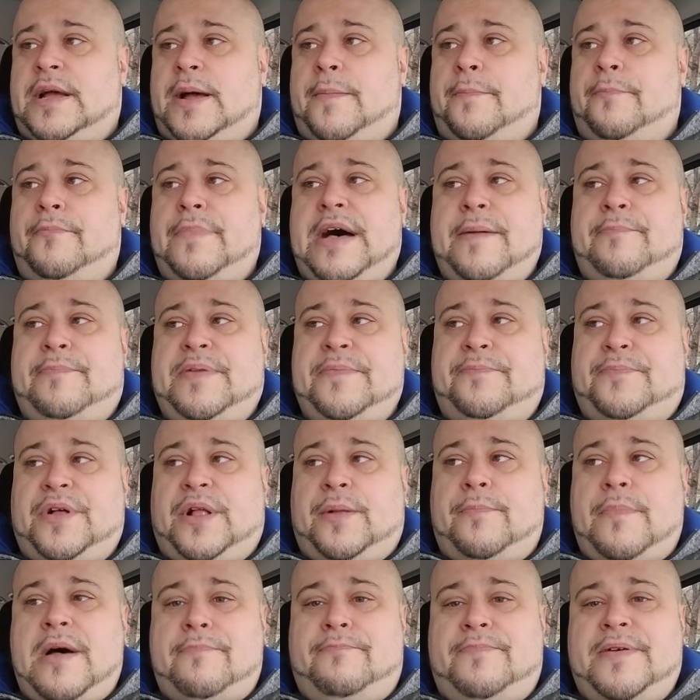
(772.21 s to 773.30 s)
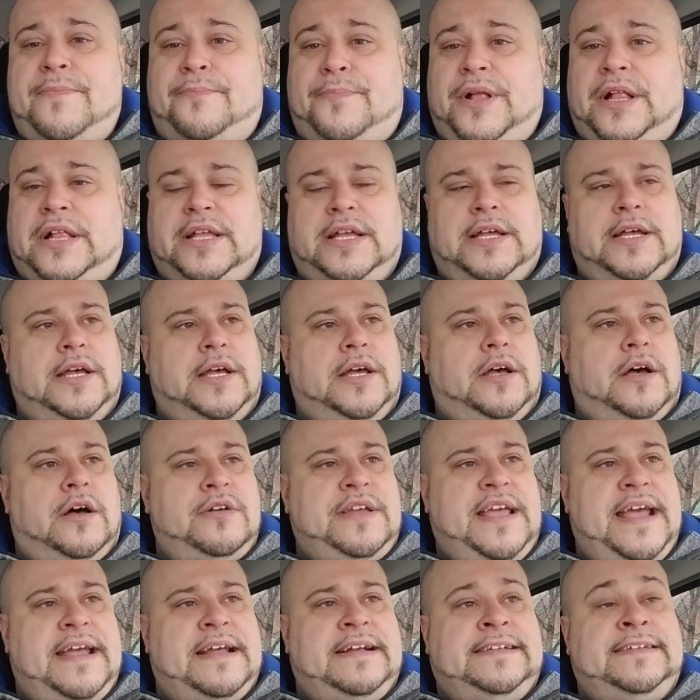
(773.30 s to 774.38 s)
My people.
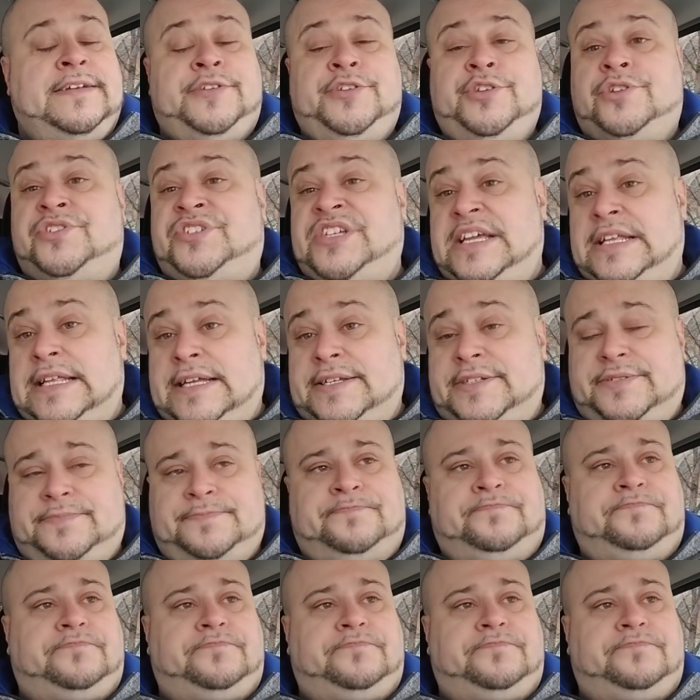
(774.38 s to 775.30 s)
Okay, New Zealand.